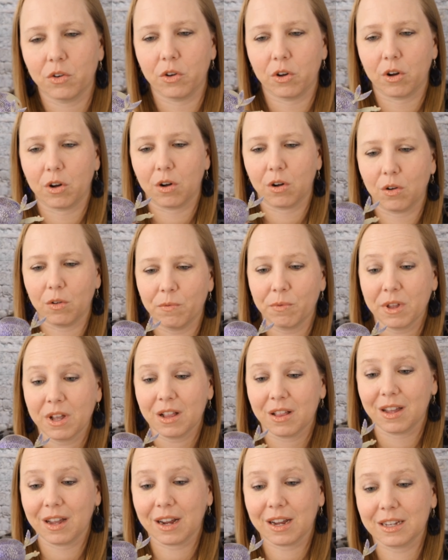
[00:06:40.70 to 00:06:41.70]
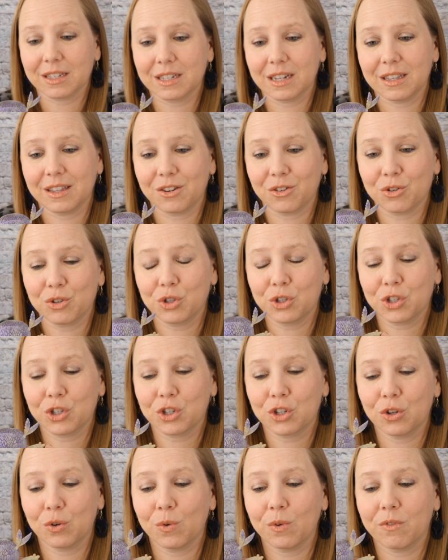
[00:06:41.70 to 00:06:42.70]
doll. Like I said, there's
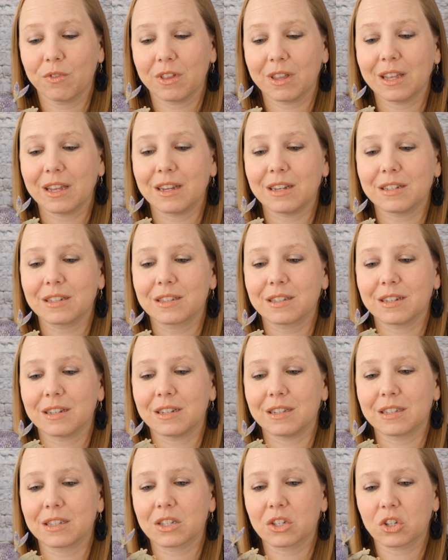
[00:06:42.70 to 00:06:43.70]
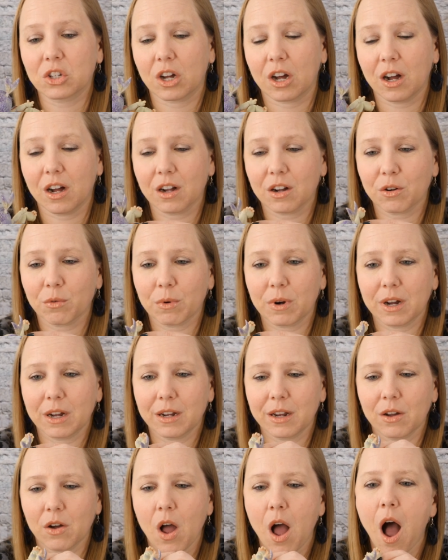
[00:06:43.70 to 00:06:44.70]
two of these in stock
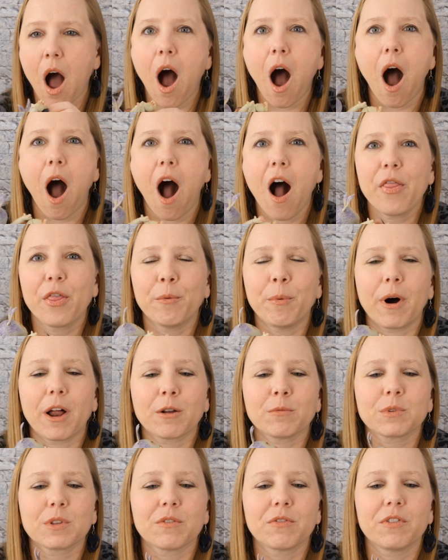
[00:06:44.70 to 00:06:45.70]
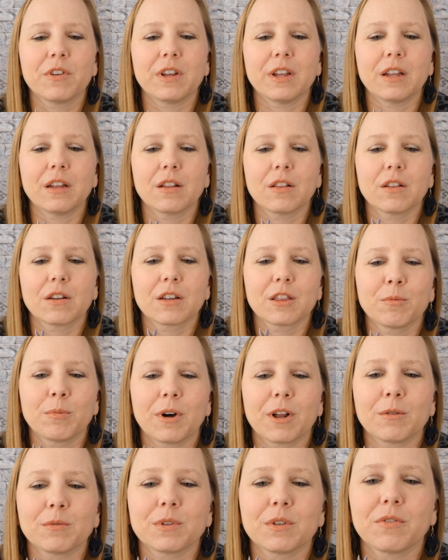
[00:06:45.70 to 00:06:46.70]
right now. The bottoms of the feet. Look at the
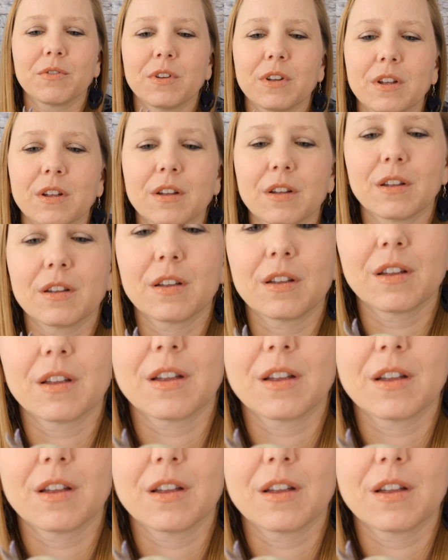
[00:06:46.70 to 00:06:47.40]
bottoms of the feet.